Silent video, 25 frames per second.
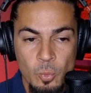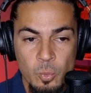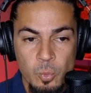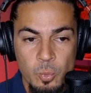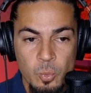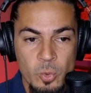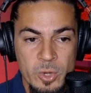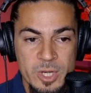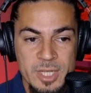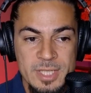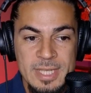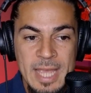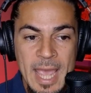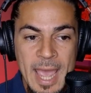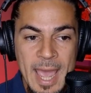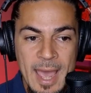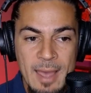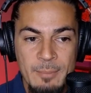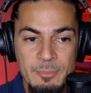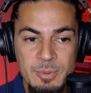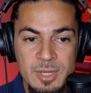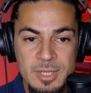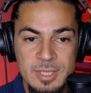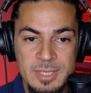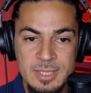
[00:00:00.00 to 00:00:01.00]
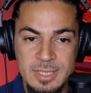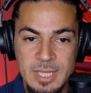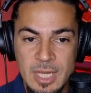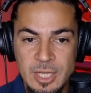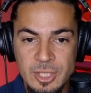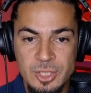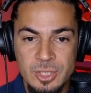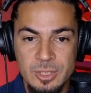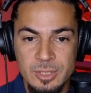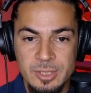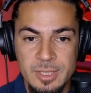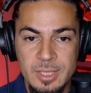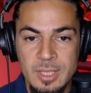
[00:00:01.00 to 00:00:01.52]
what has happened
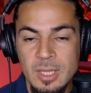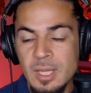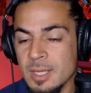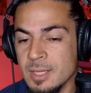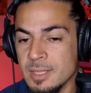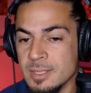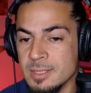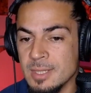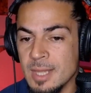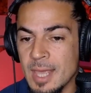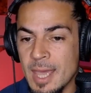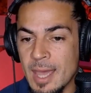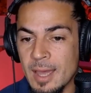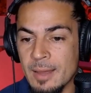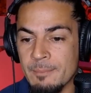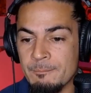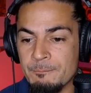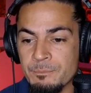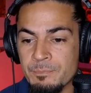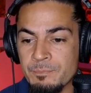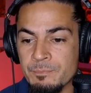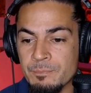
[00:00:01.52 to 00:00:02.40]
essentially is that